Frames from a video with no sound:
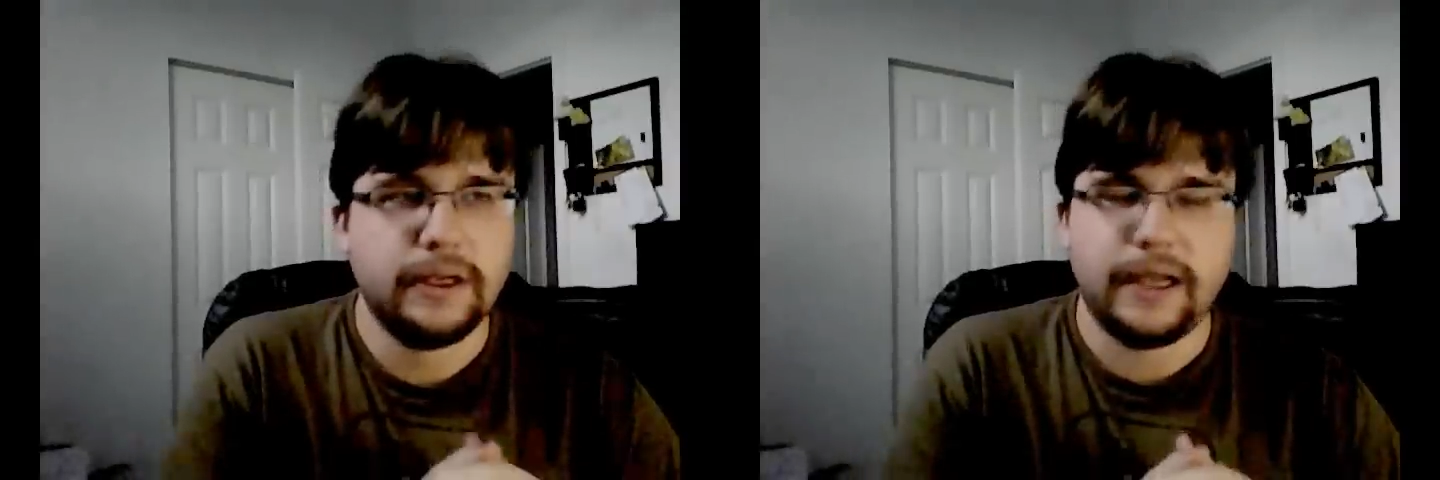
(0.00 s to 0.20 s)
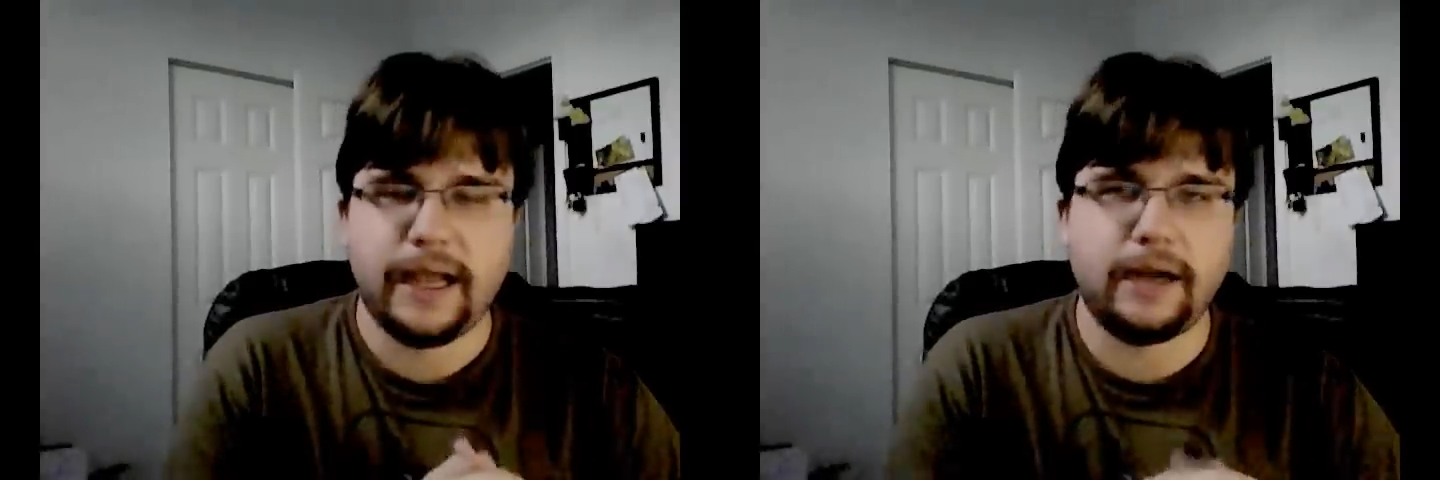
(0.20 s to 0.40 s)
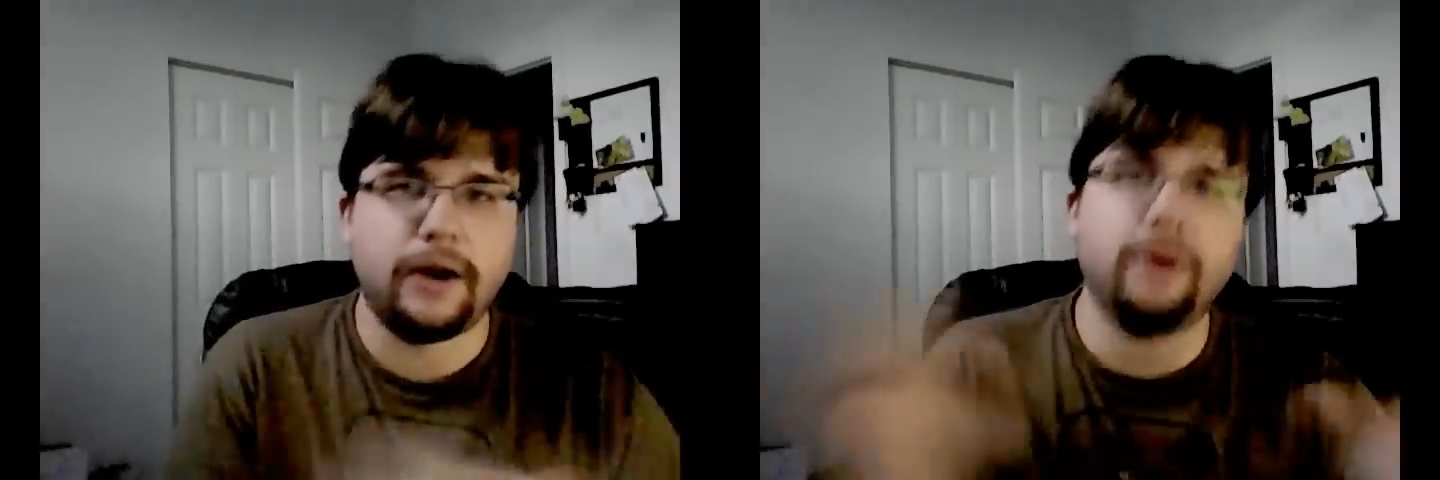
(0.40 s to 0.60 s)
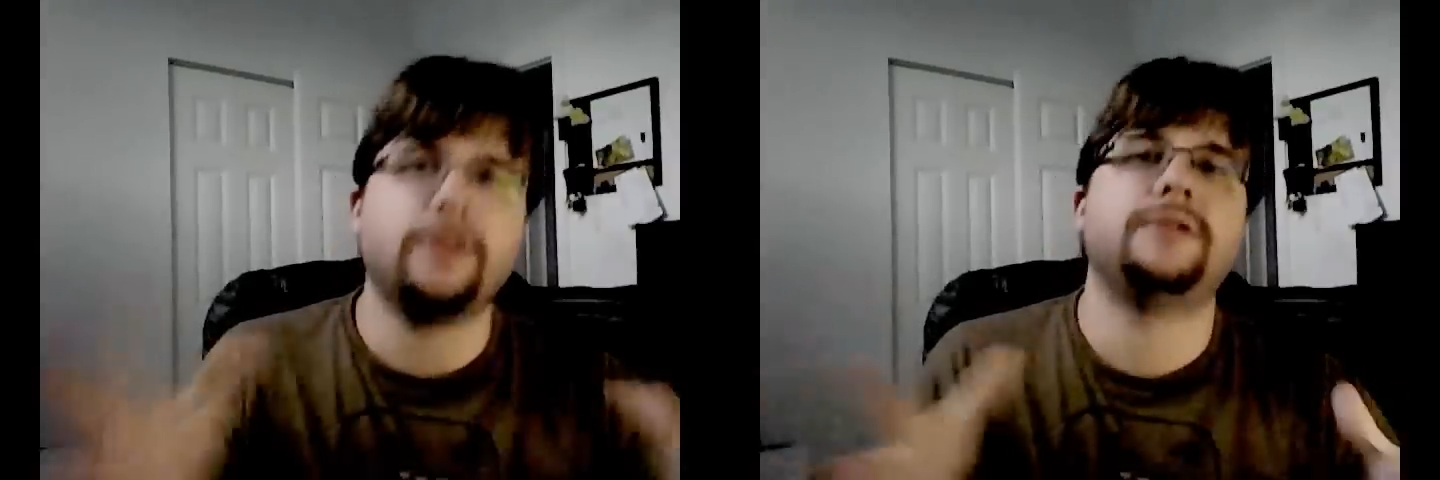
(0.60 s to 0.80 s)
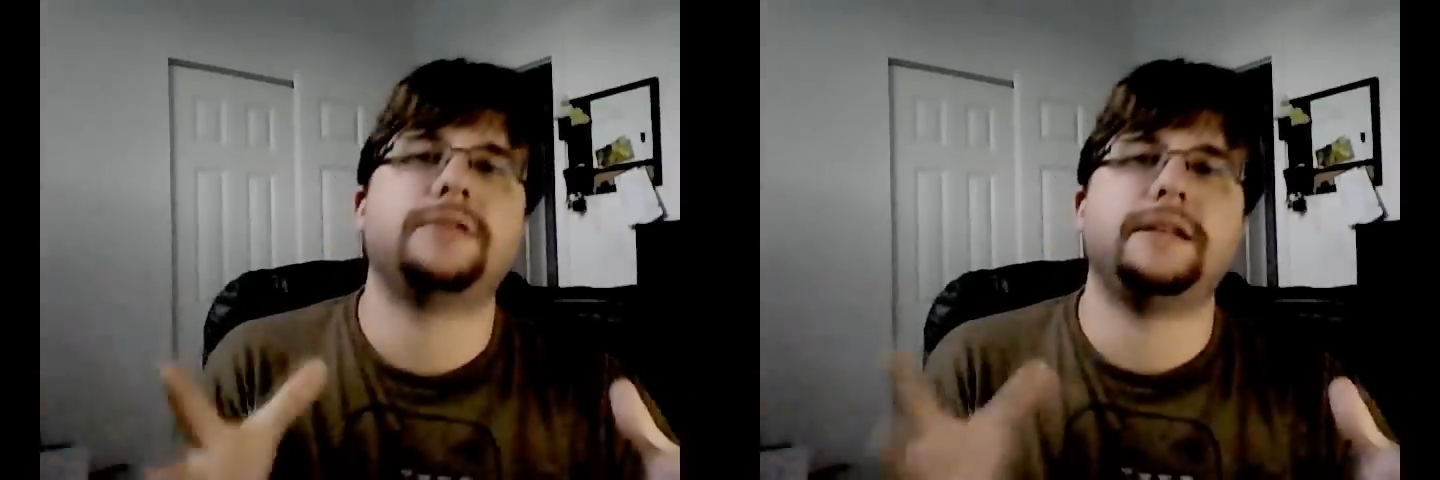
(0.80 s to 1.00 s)
And all
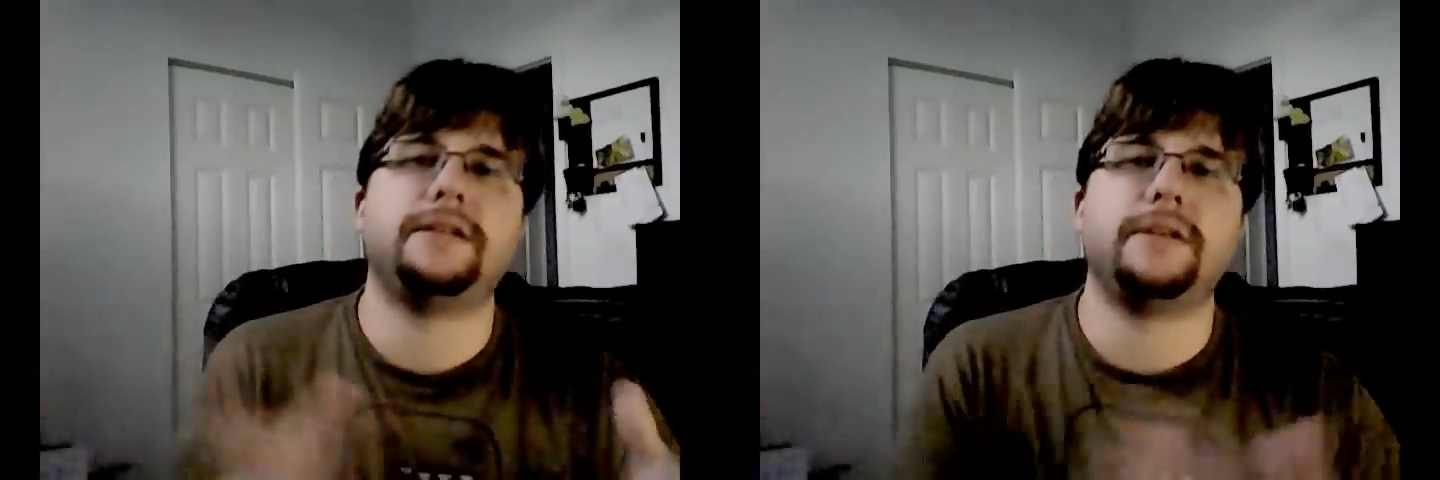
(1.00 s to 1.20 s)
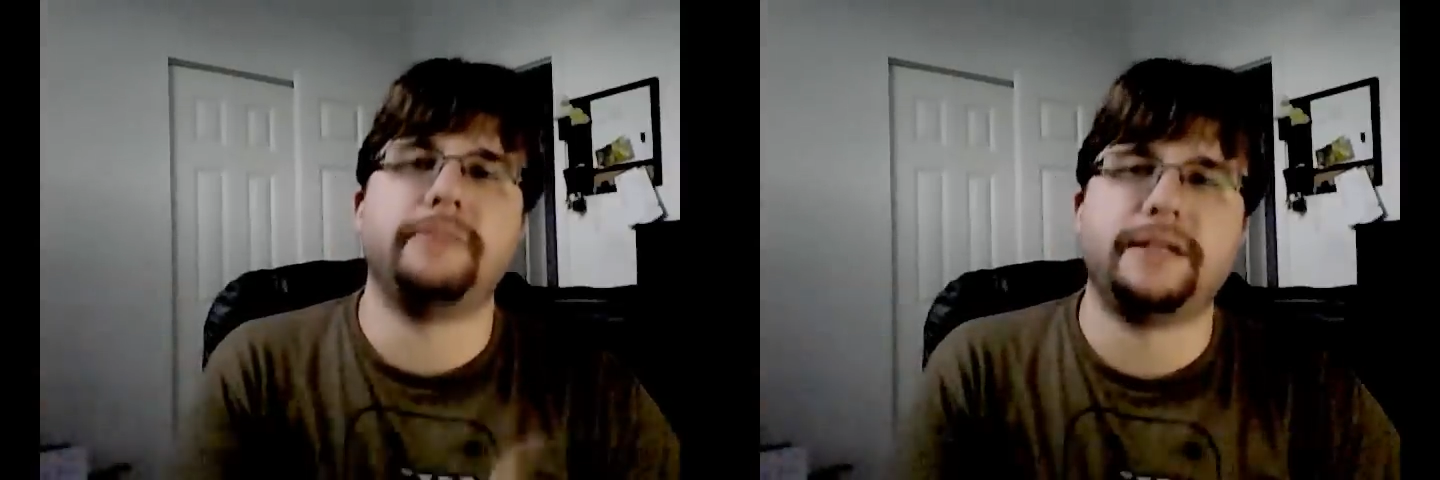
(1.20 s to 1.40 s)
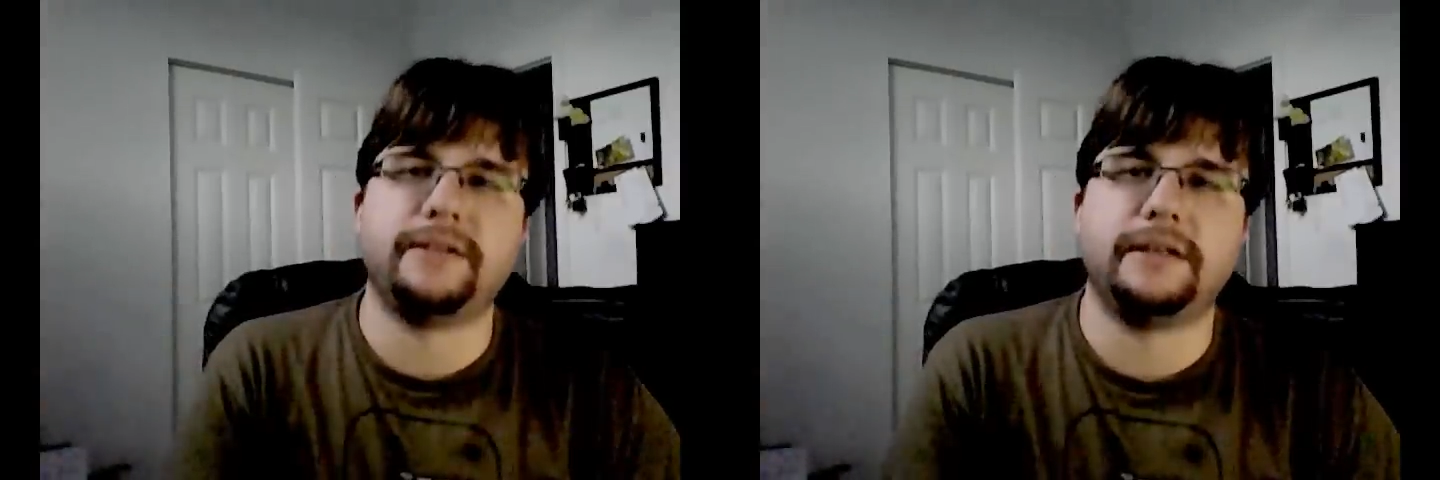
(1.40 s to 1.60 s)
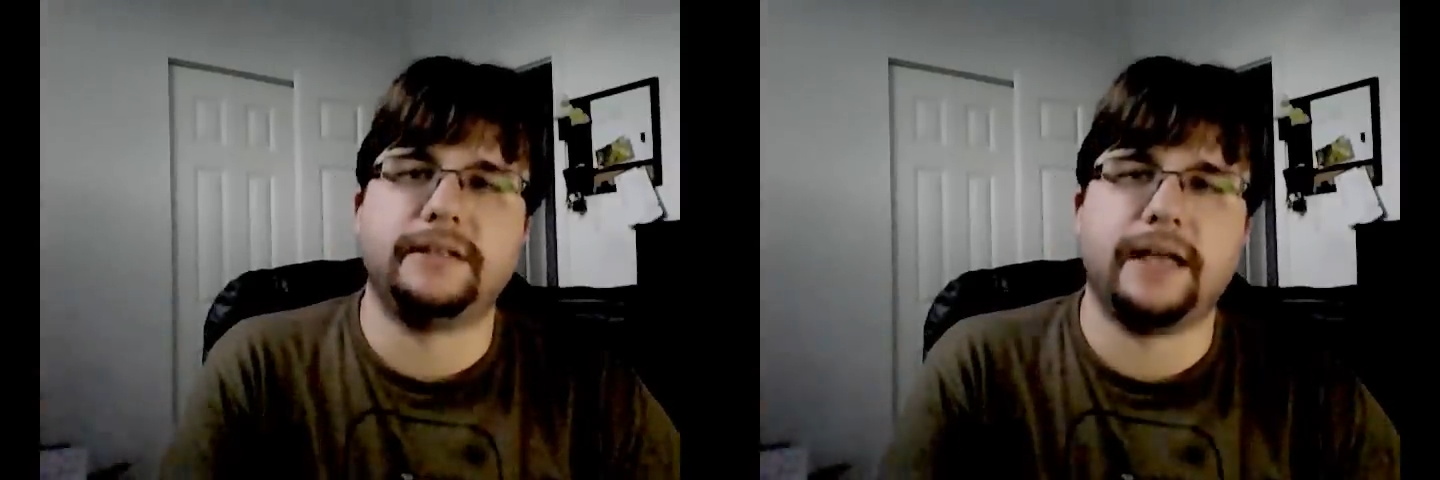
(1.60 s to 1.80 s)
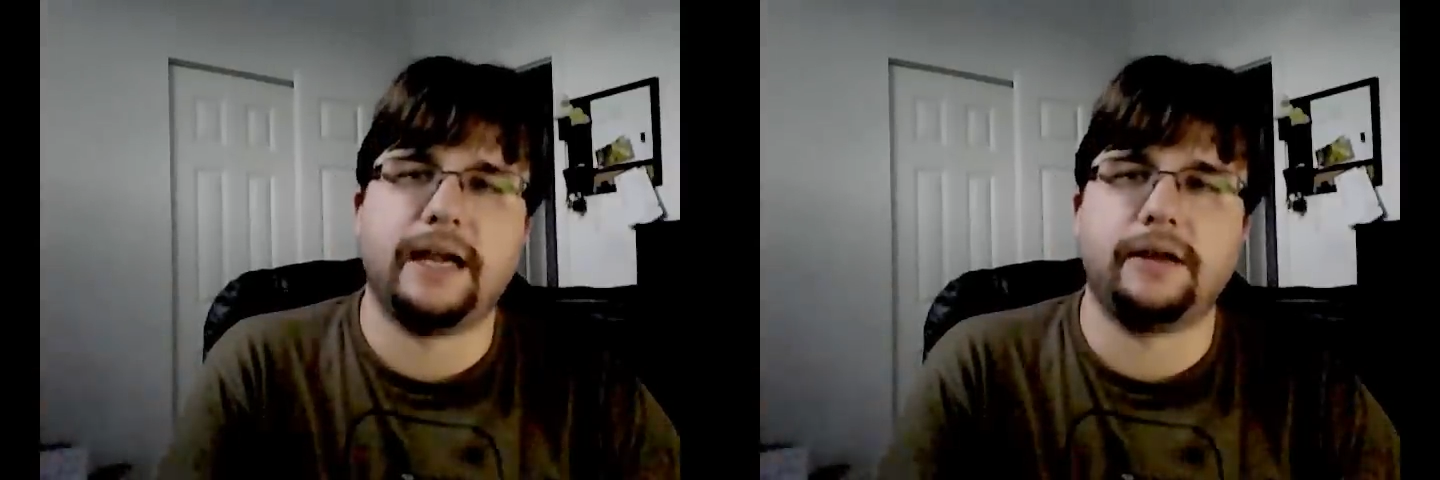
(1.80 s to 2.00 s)
those things can be synced
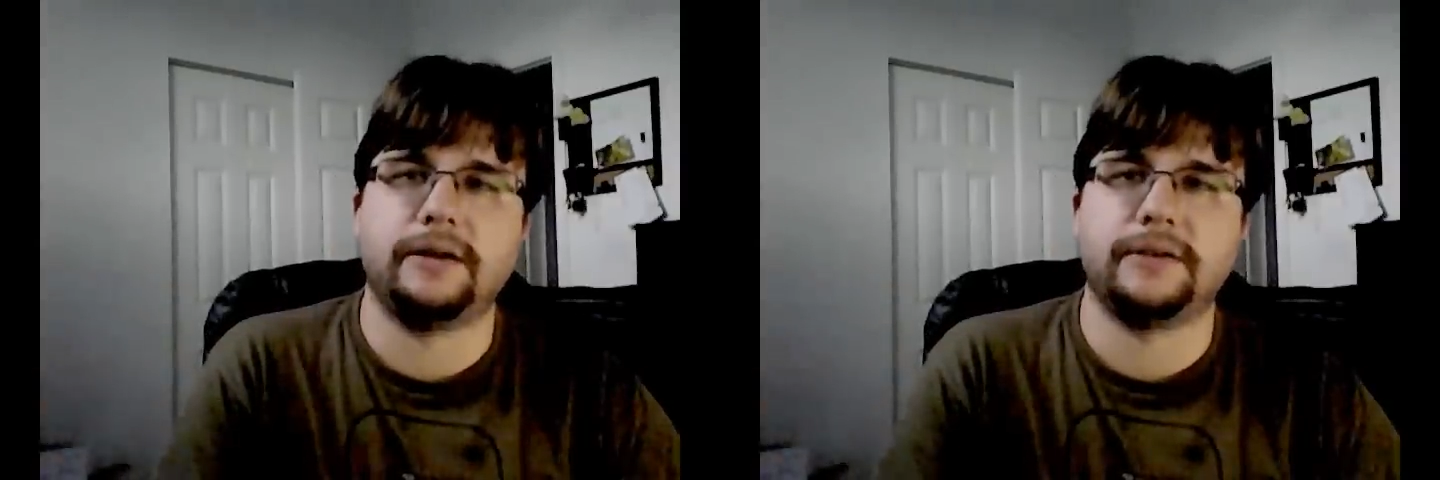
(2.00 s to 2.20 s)
together,